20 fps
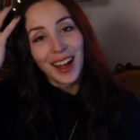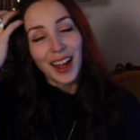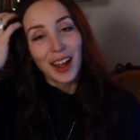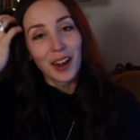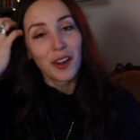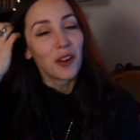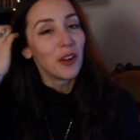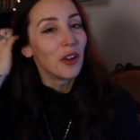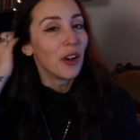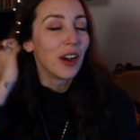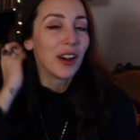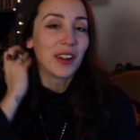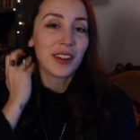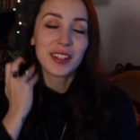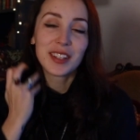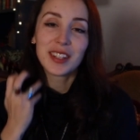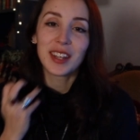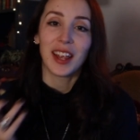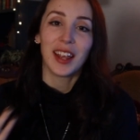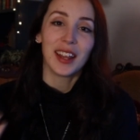I don't know how to
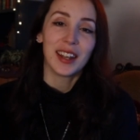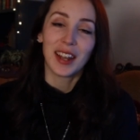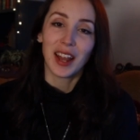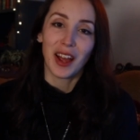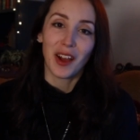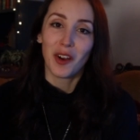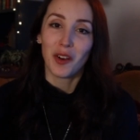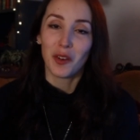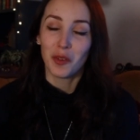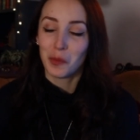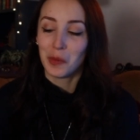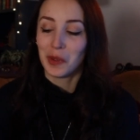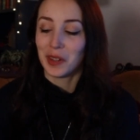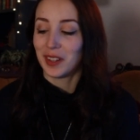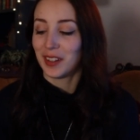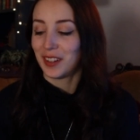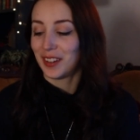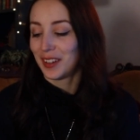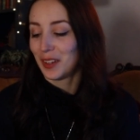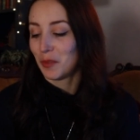say it now,
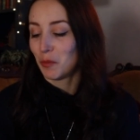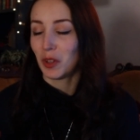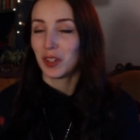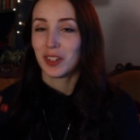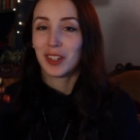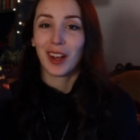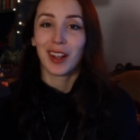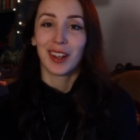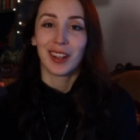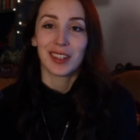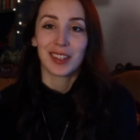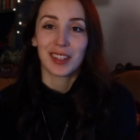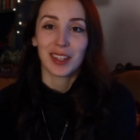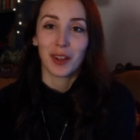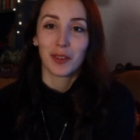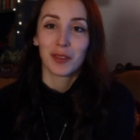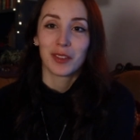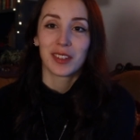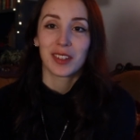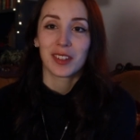but mandala
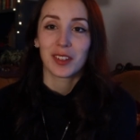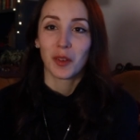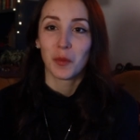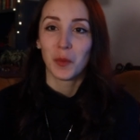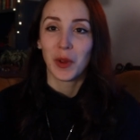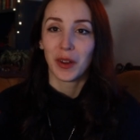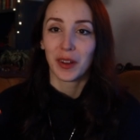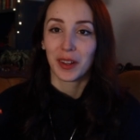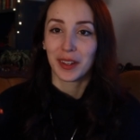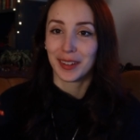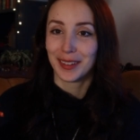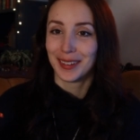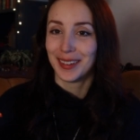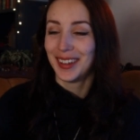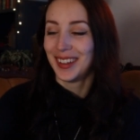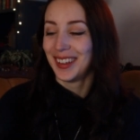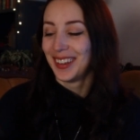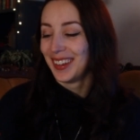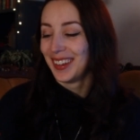sounds American.